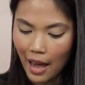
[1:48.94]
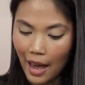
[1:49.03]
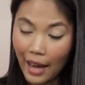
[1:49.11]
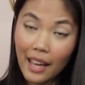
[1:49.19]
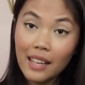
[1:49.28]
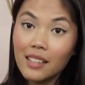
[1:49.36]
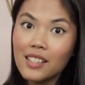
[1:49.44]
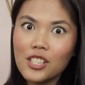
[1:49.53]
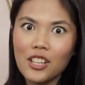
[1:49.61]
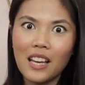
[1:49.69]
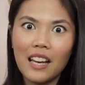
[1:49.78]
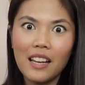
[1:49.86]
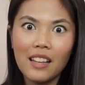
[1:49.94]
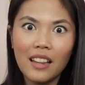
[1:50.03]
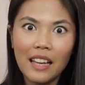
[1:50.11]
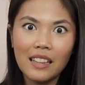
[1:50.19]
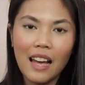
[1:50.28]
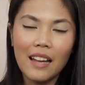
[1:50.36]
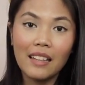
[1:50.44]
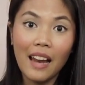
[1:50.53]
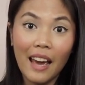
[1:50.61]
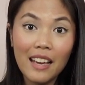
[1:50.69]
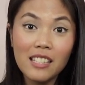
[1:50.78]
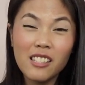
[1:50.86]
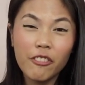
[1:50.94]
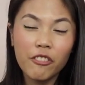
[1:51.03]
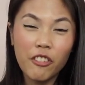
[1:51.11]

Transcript: And to get it like that nice,